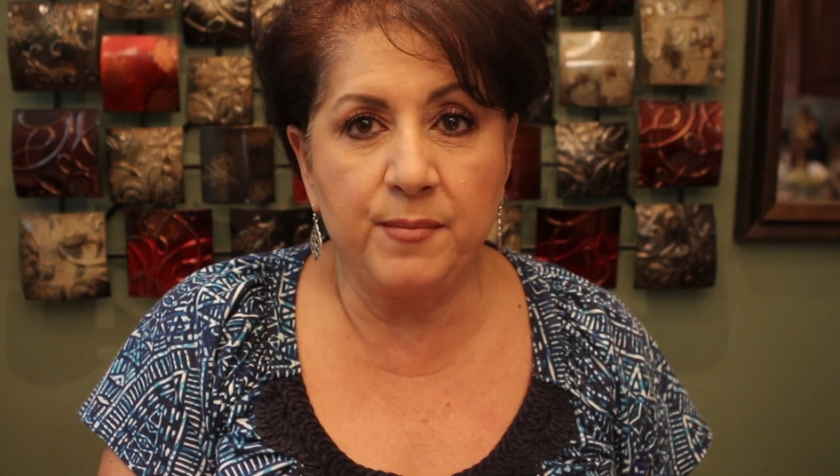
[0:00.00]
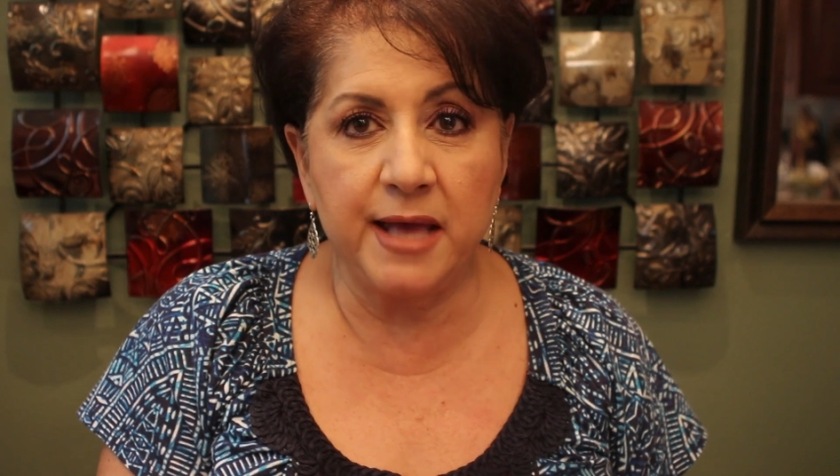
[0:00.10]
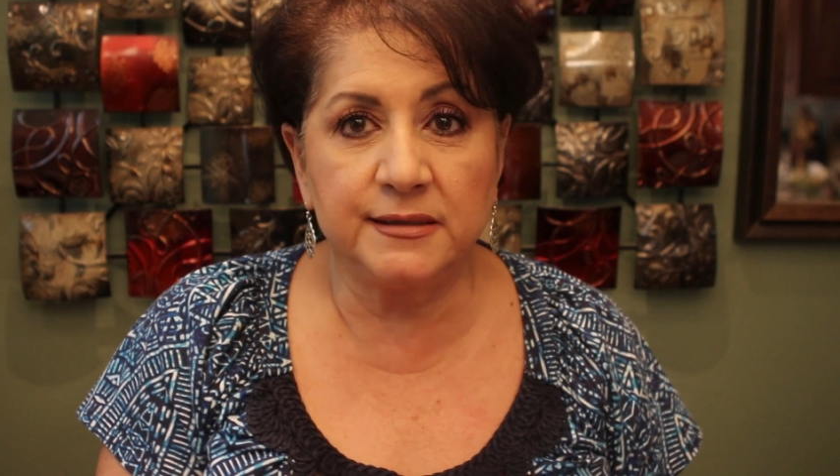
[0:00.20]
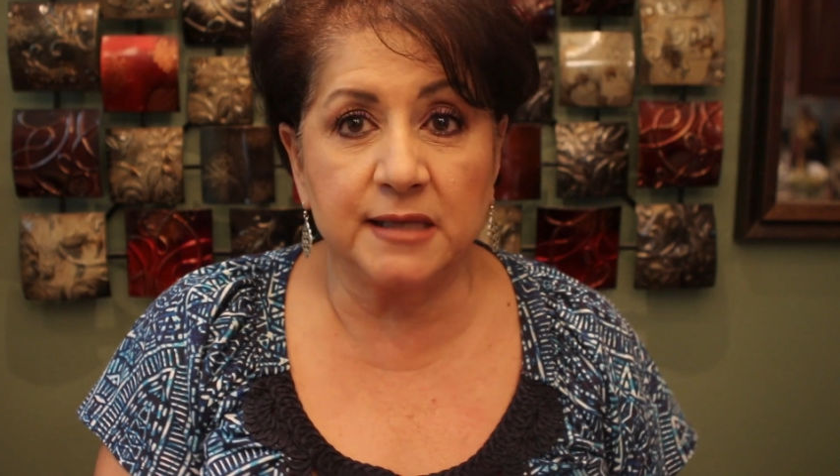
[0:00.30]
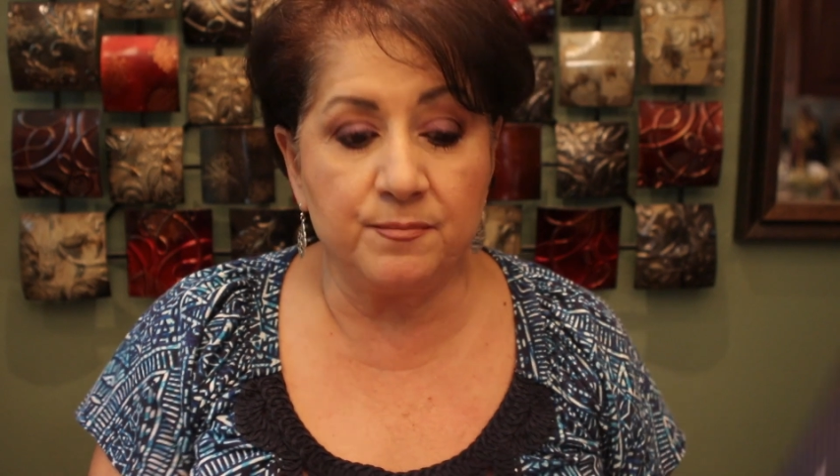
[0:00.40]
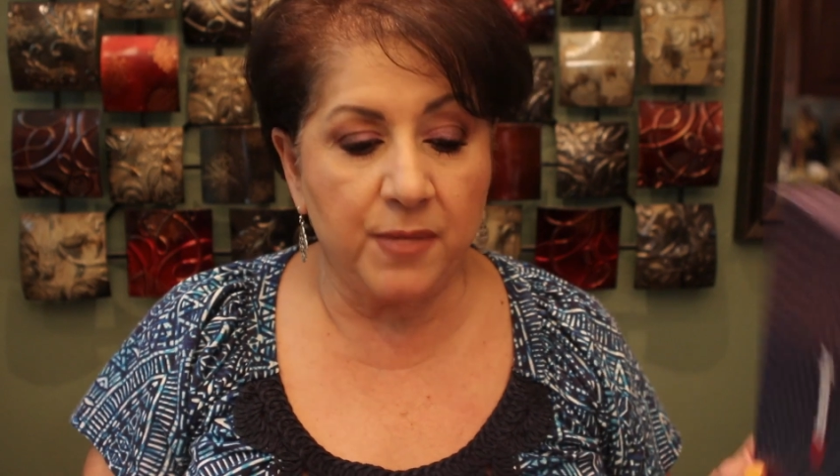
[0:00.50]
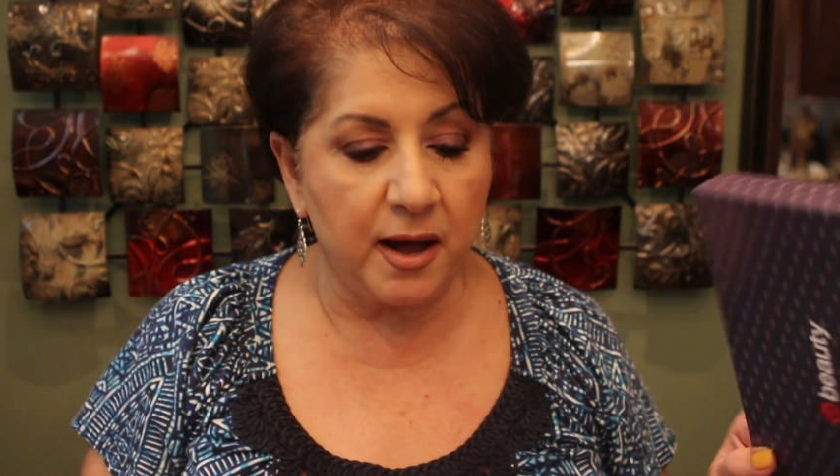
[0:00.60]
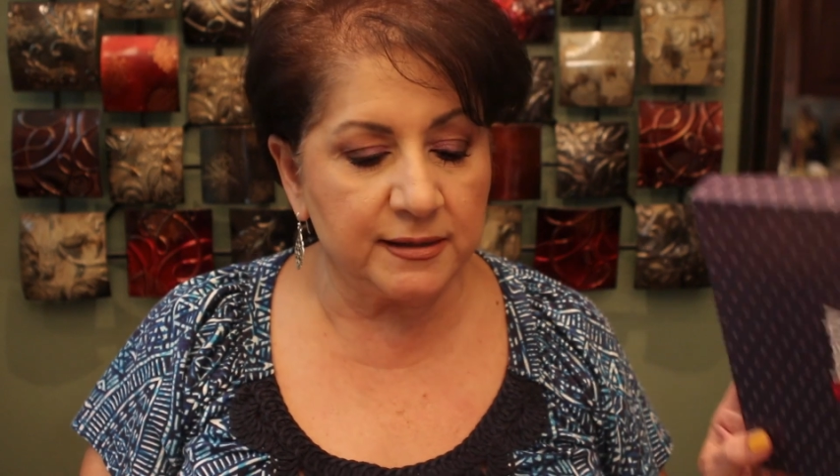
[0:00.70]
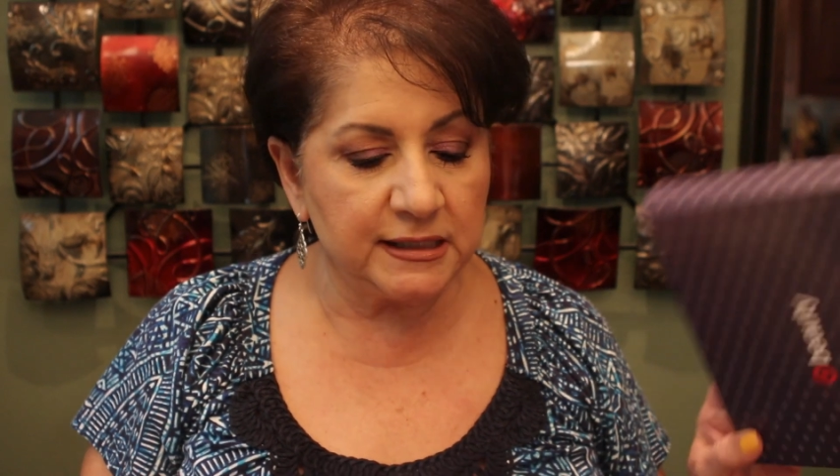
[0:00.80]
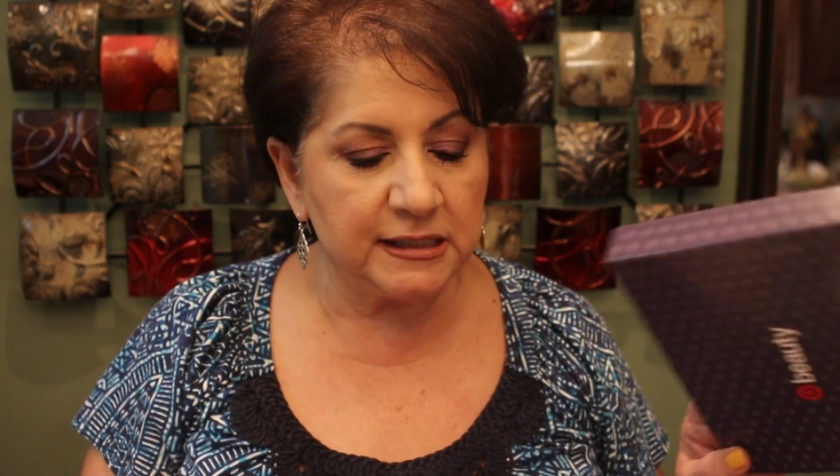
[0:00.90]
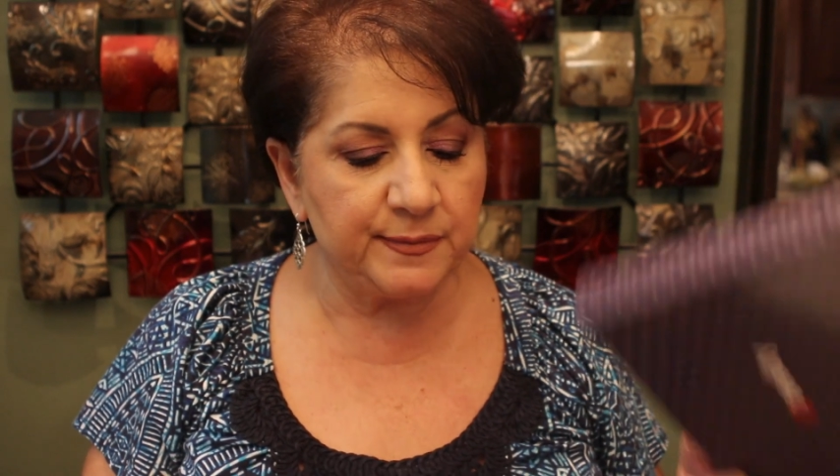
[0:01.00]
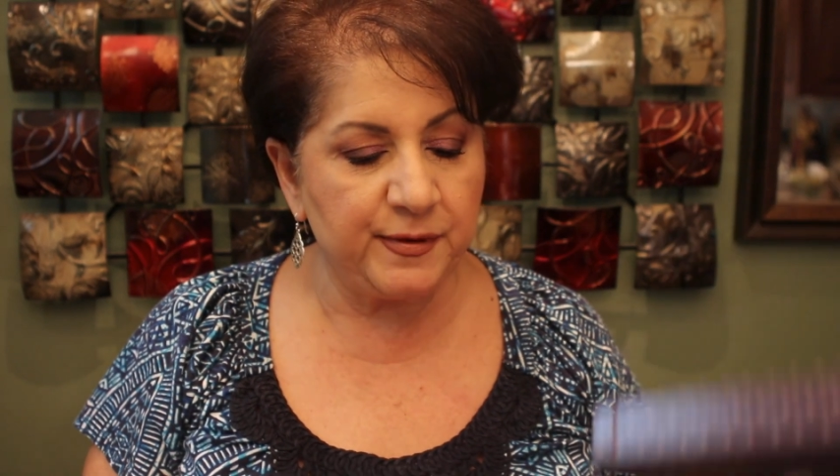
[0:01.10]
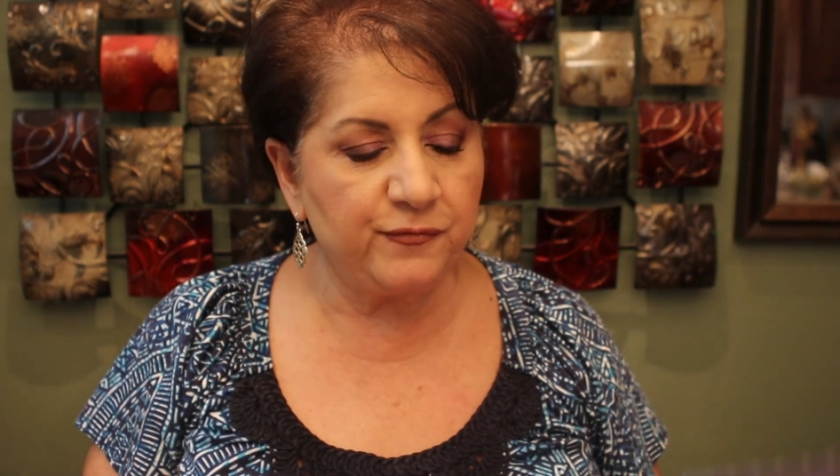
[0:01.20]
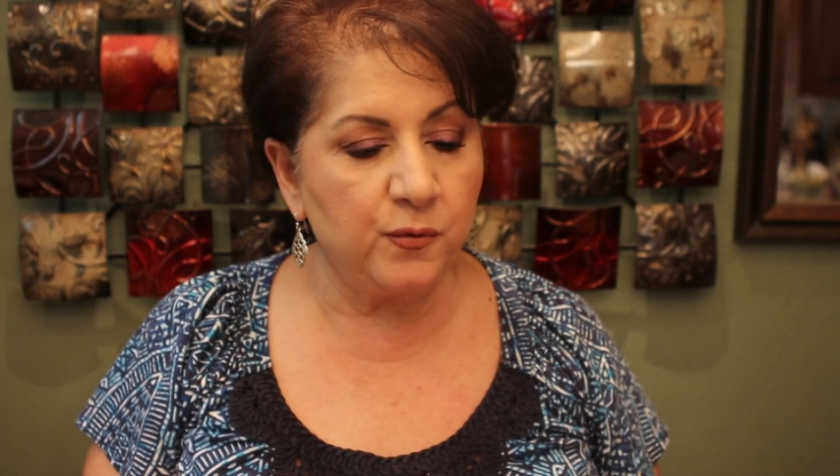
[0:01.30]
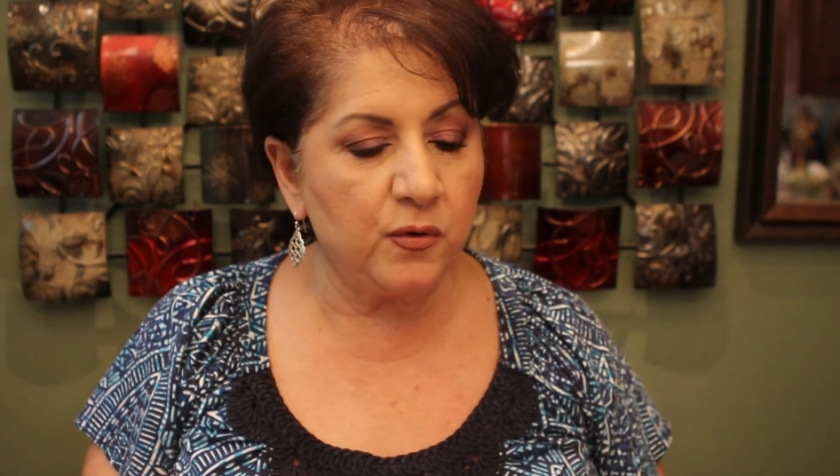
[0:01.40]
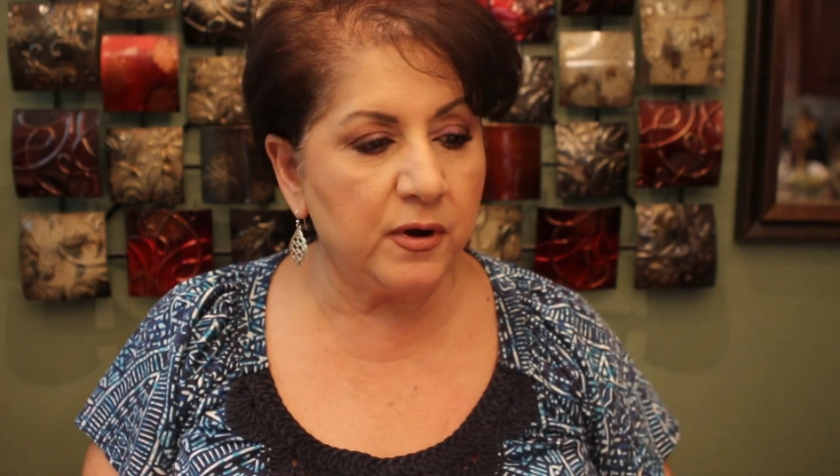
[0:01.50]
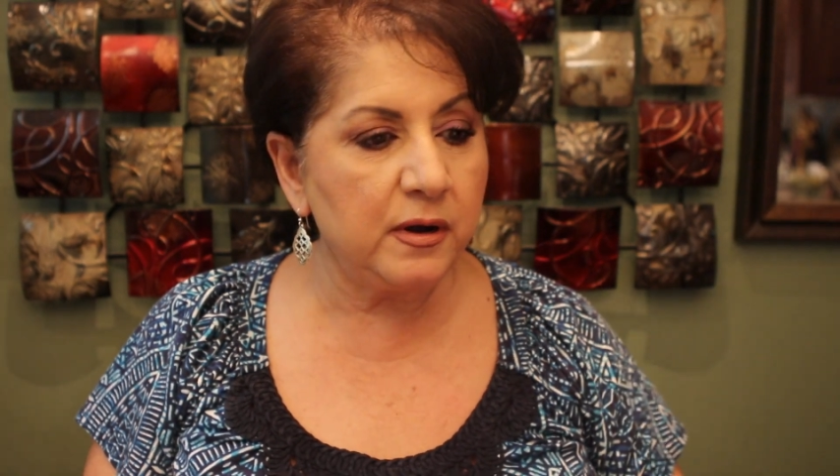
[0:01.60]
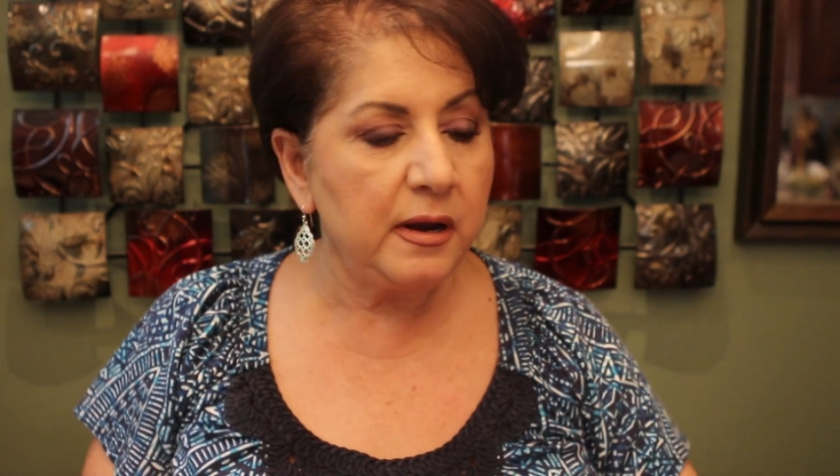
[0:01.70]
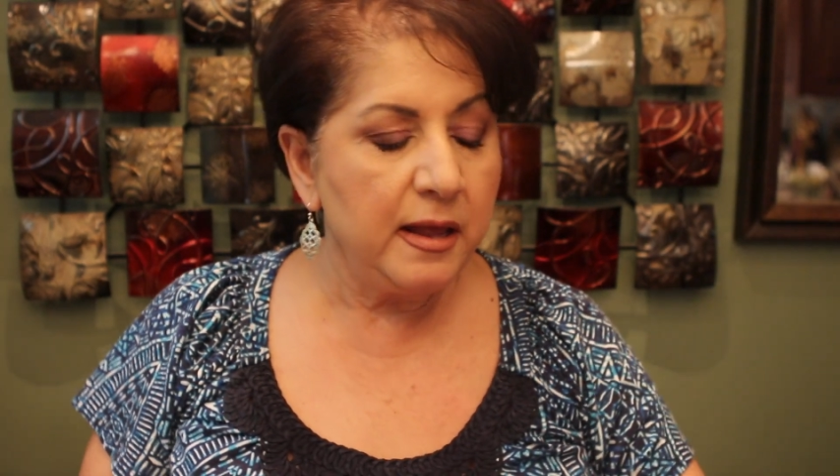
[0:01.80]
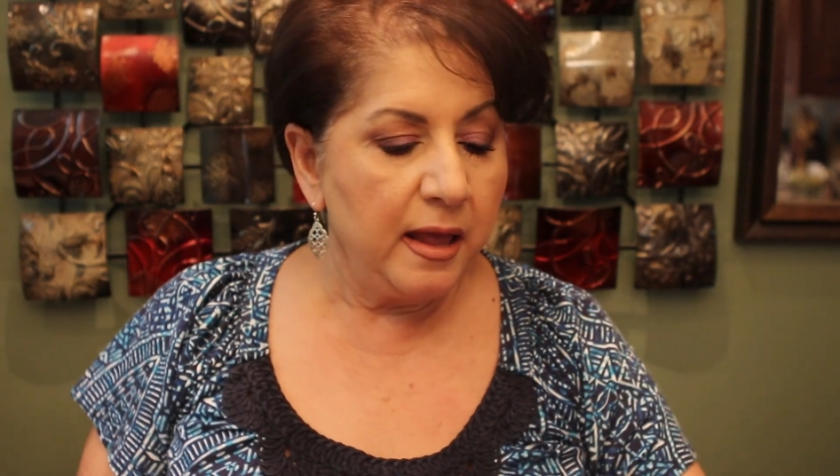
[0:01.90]
men's unboxings
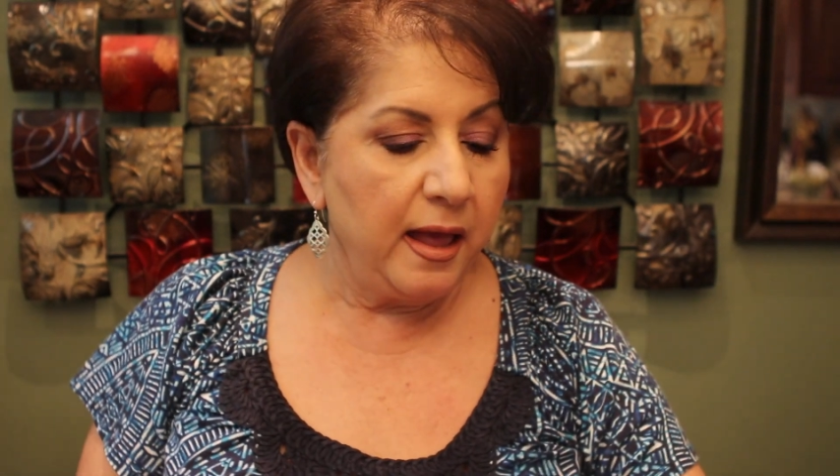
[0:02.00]
before,